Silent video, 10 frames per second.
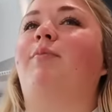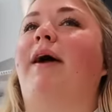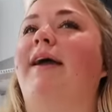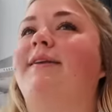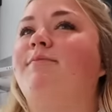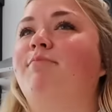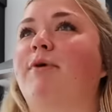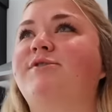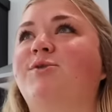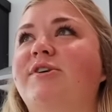but
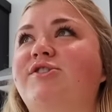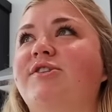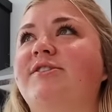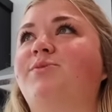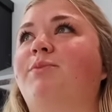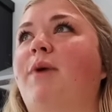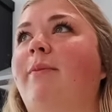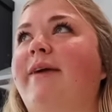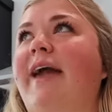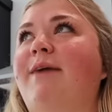most Christians would
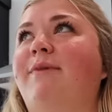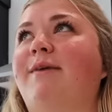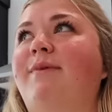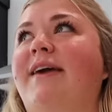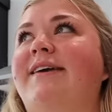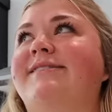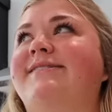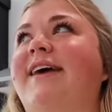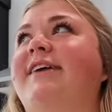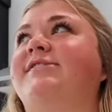probably hate me
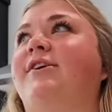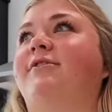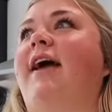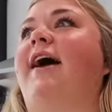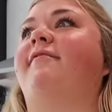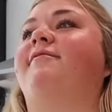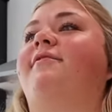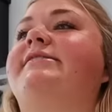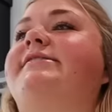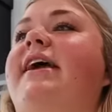because I don't have
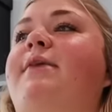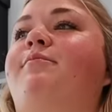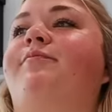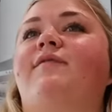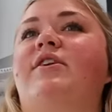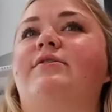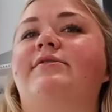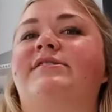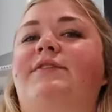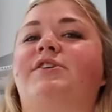the same
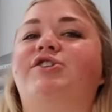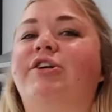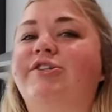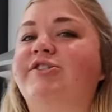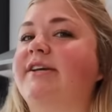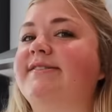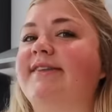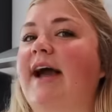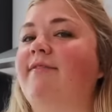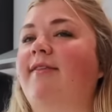views that the church tends
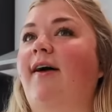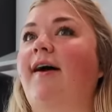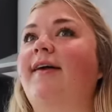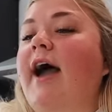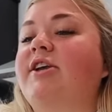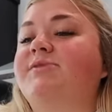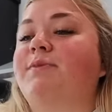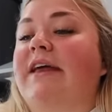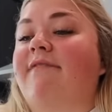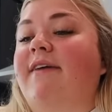to have a lot. I just
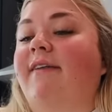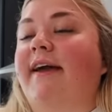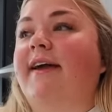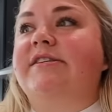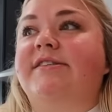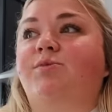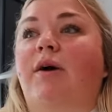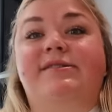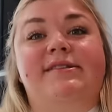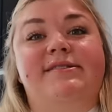believe that like Jesus
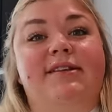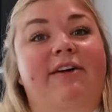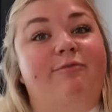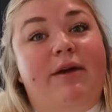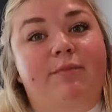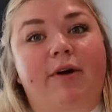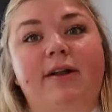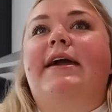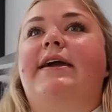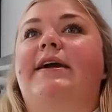wants us to love
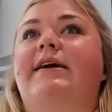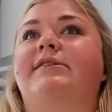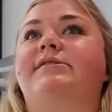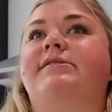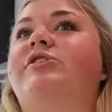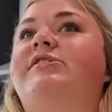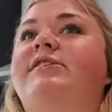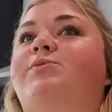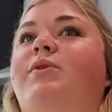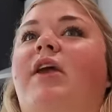people, and
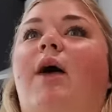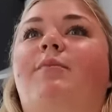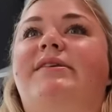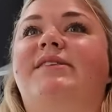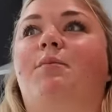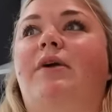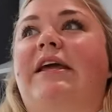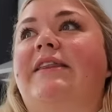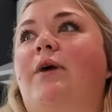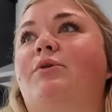Jesus would not be
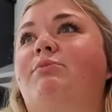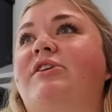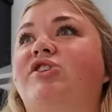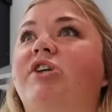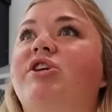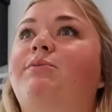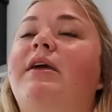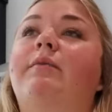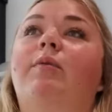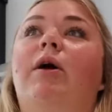somebody that would be judging
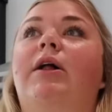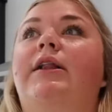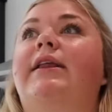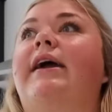people.